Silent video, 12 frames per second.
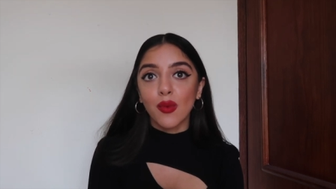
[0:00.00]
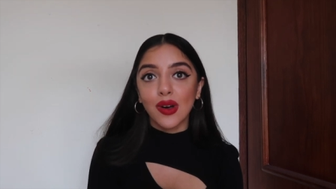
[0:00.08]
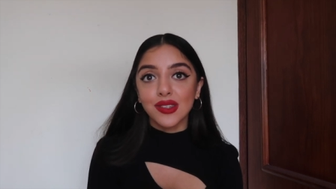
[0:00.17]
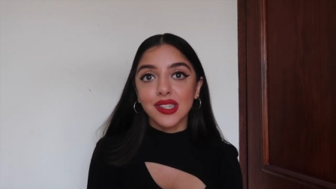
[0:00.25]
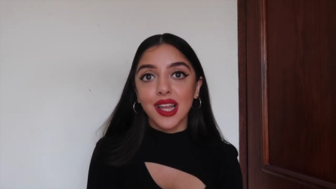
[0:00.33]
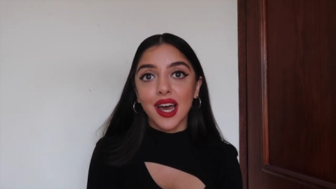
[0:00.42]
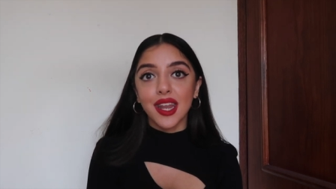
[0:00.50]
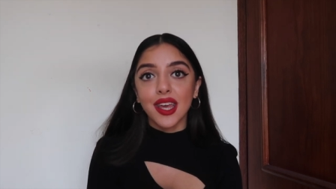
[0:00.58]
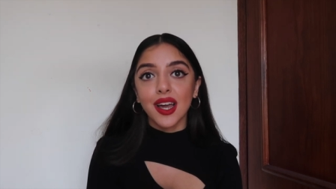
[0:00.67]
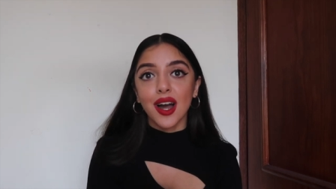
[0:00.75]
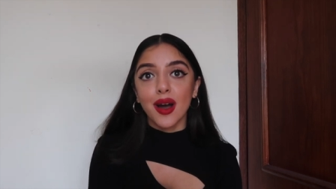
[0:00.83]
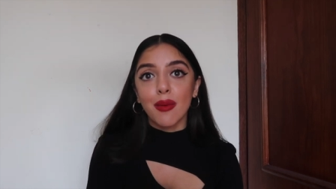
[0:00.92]
whilst
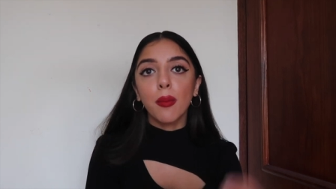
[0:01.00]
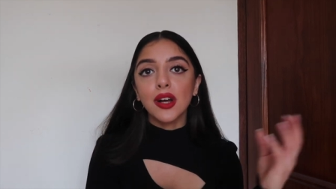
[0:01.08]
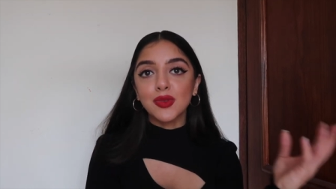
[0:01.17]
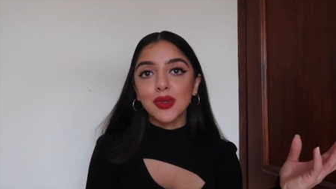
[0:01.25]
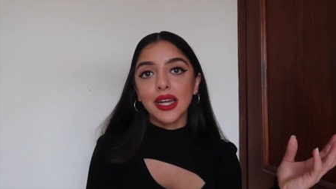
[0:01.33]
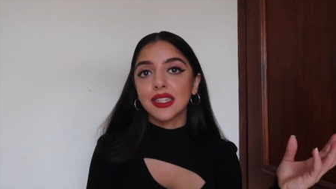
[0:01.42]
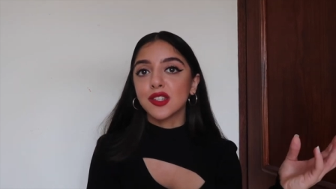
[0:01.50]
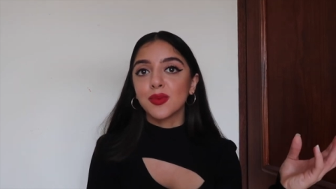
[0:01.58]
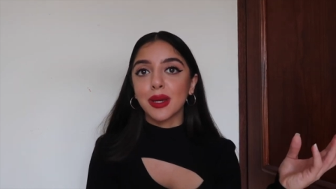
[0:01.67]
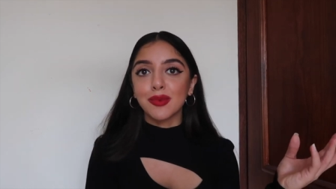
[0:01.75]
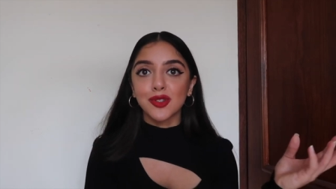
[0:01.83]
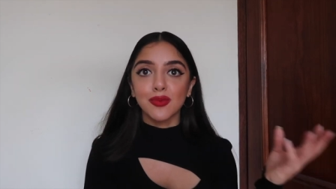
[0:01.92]
learning are much more likely to
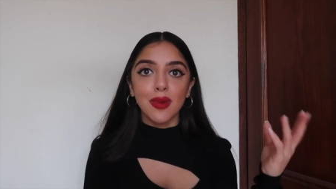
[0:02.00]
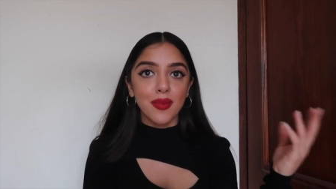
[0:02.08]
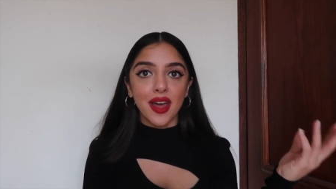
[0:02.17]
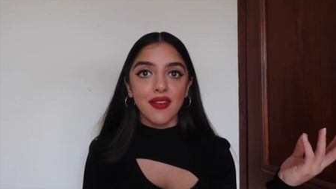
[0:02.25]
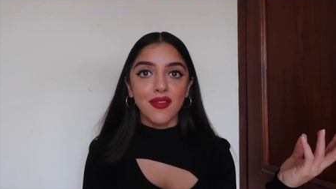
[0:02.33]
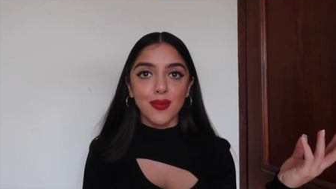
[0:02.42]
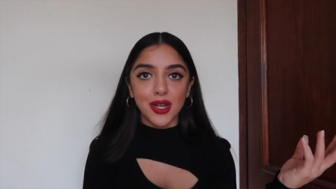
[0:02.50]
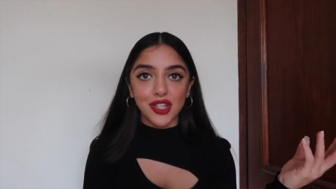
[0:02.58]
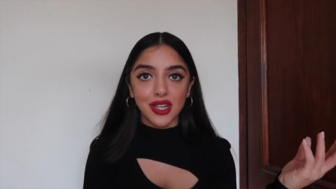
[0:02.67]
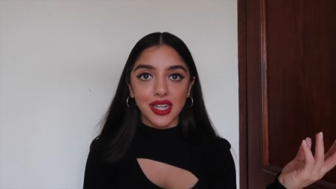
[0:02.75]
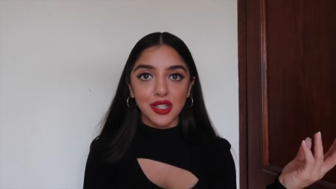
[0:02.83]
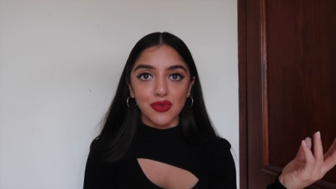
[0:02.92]
be able to remember that
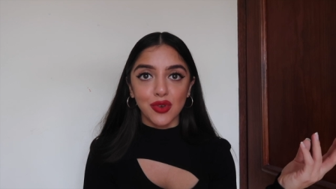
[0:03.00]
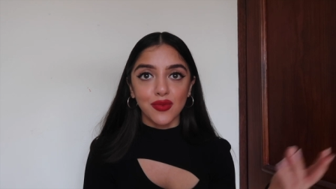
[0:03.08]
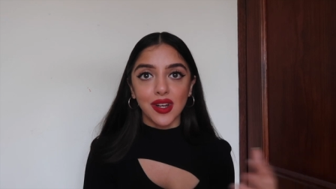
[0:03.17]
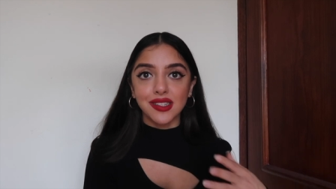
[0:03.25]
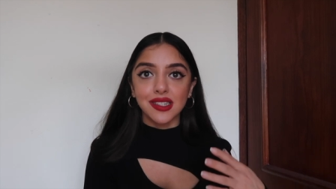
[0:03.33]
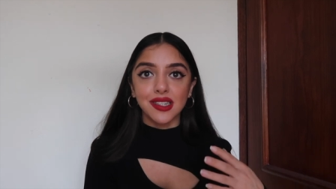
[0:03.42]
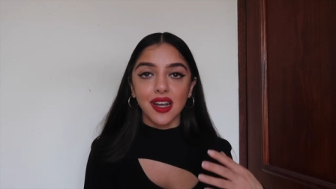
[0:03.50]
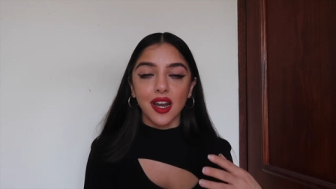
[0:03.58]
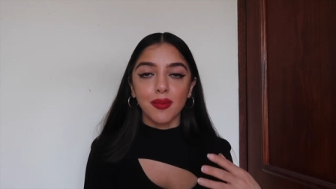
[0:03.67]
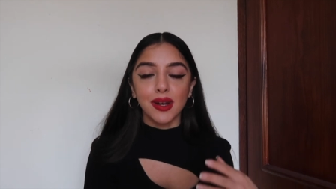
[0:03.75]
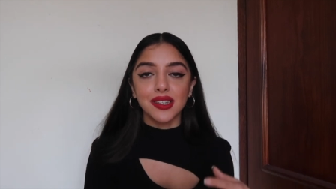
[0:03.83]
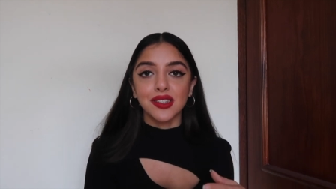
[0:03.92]
information later on versus the
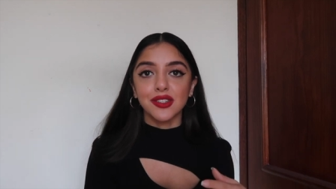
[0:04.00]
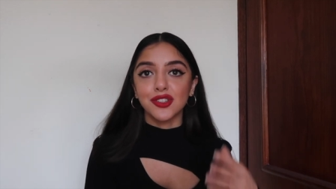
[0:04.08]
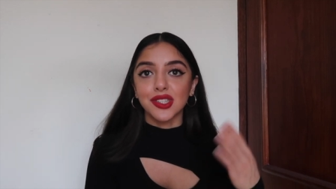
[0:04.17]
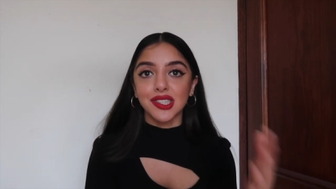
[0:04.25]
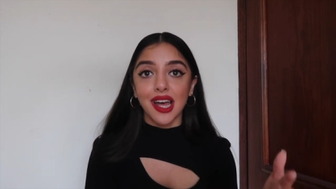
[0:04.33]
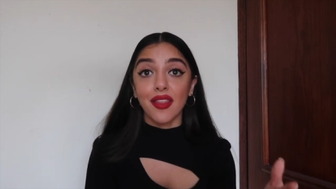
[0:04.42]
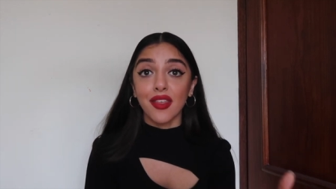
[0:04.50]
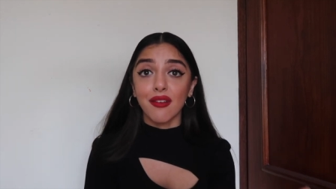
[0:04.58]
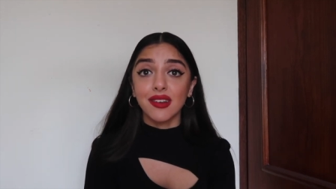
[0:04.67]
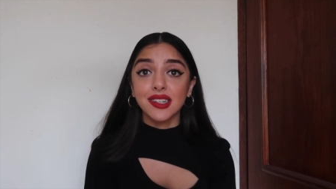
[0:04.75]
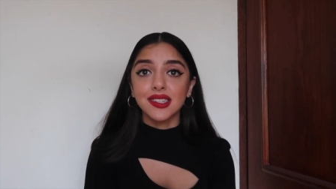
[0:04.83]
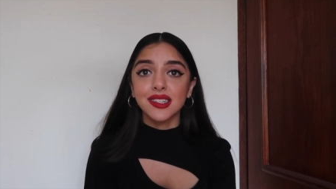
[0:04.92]
kind of person who just sat
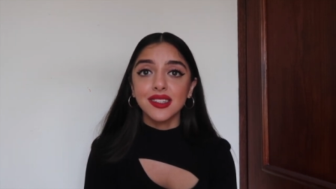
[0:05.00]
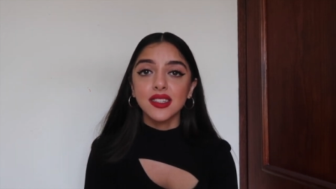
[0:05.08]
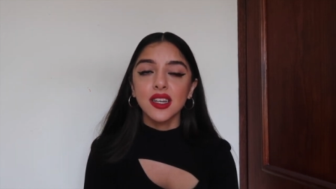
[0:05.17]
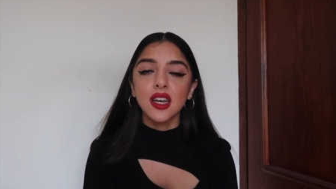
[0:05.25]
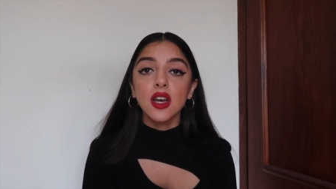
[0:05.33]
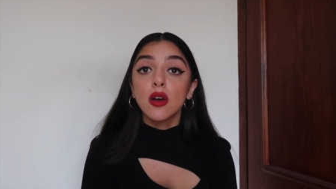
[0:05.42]
there and listened.